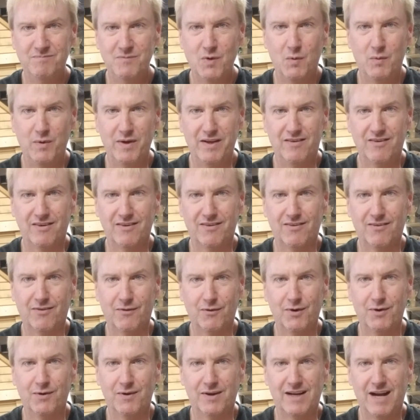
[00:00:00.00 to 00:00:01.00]
we just
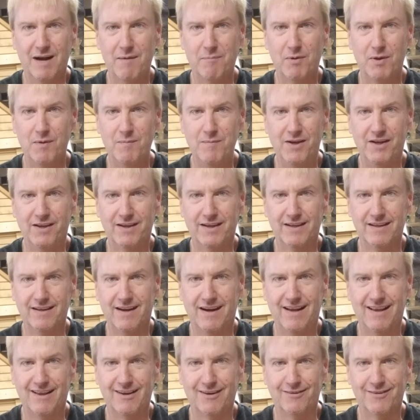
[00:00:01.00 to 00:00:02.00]
threw a couple of $1 million
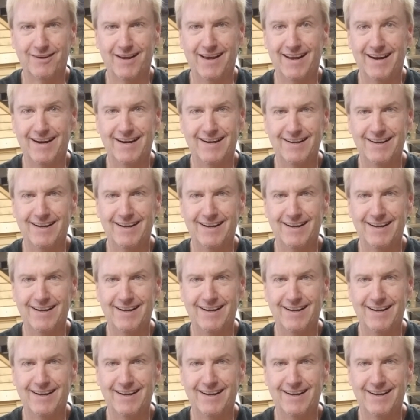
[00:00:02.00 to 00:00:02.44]
at it